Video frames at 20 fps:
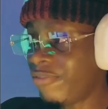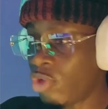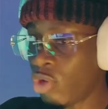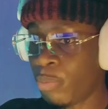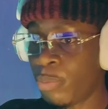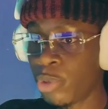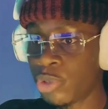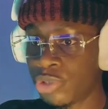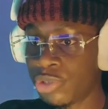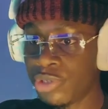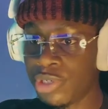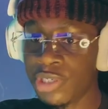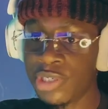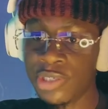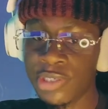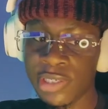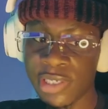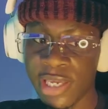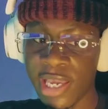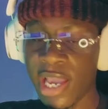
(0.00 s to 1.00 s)
opportunity
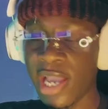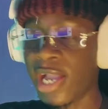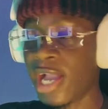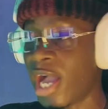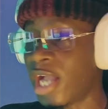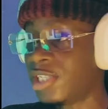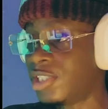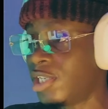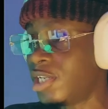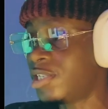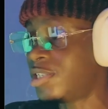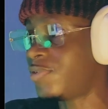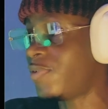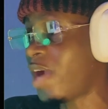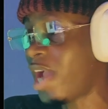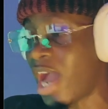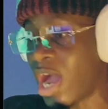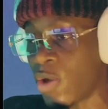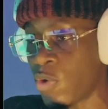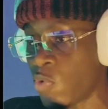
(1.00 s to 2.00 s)
to get gadgets, right,
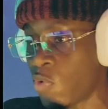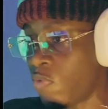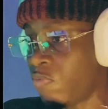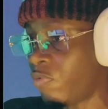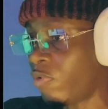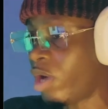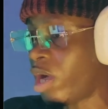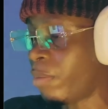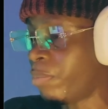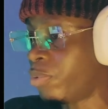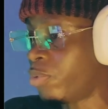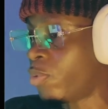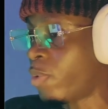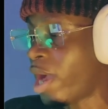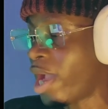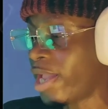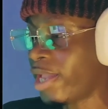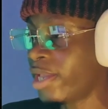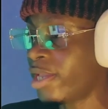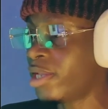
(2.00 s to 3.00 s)
I'll go for Apple.
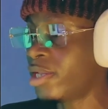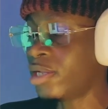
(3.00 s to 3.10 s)
Why?